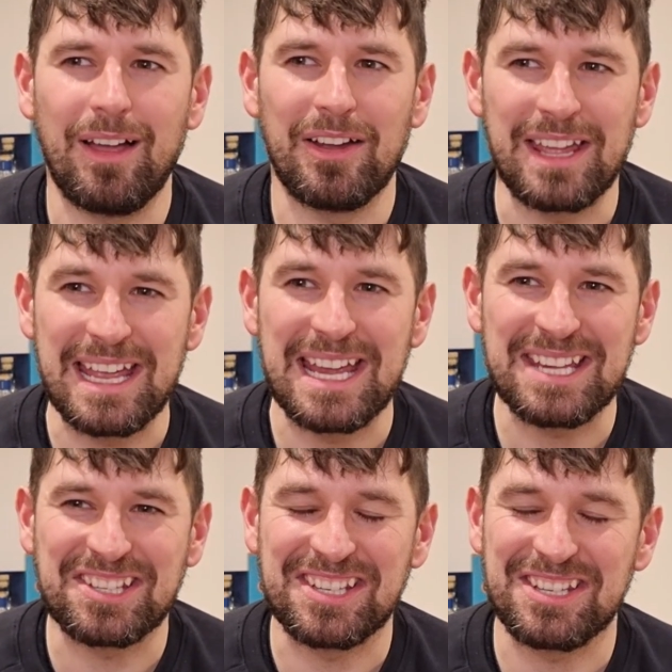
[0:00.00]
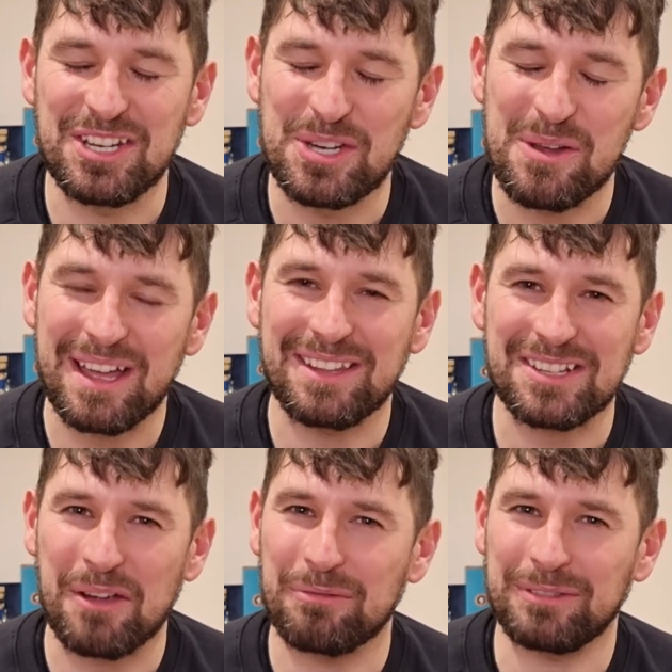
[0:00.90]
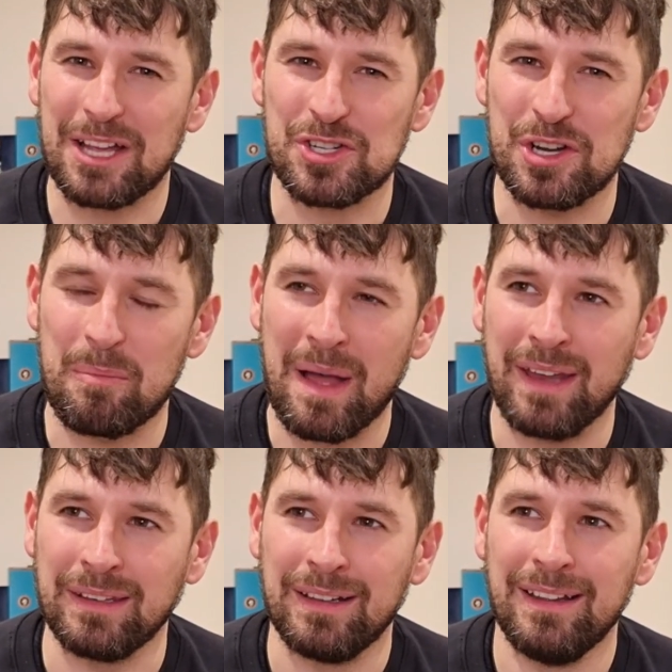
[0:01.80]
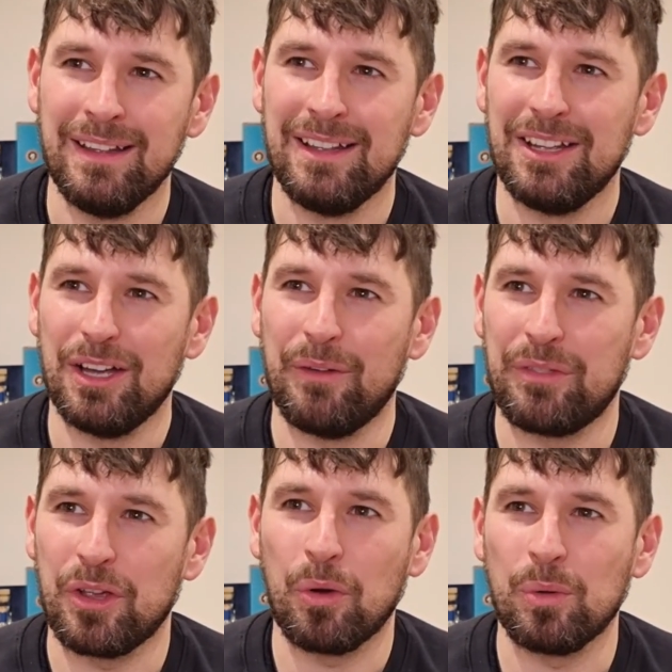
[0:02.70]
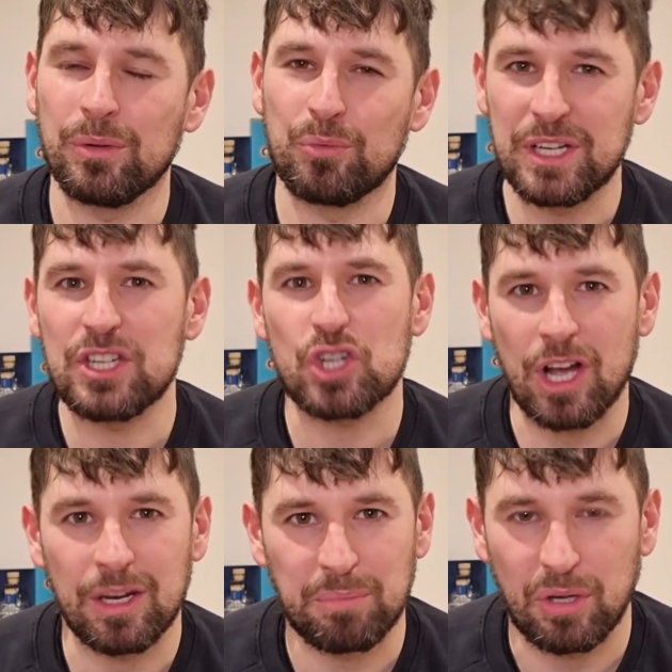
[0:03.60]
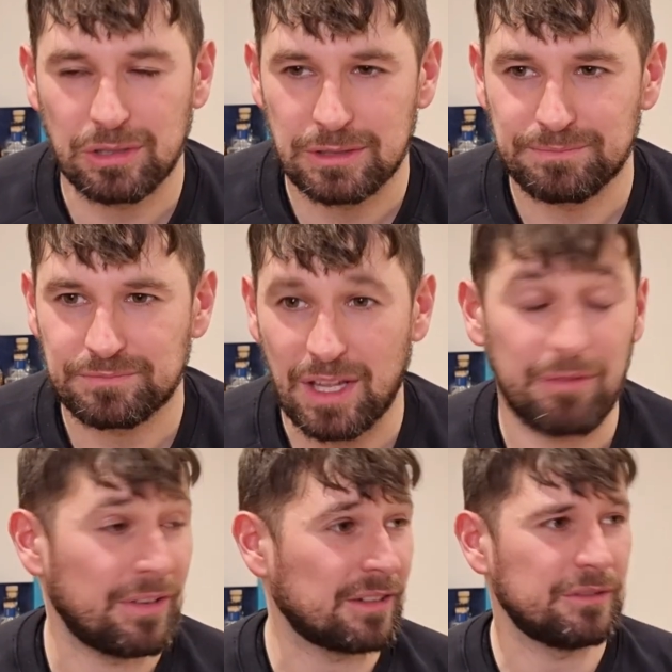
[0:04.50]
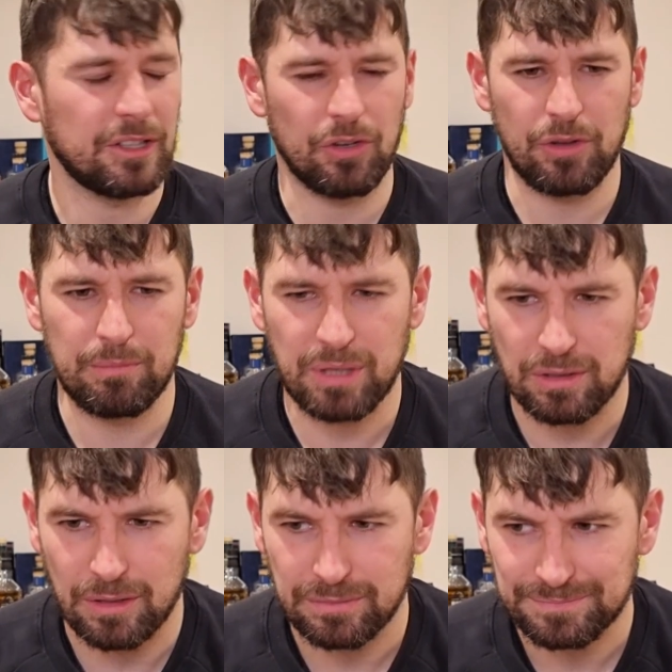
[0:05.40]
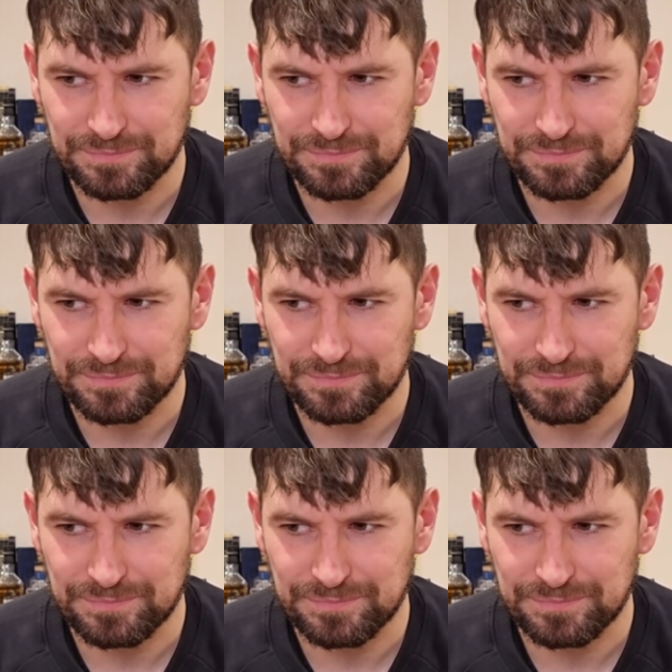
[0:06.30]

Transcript: And it is, you do get this like flash in a pan of the old Recharred bottling that I've thankfully got another bottle of.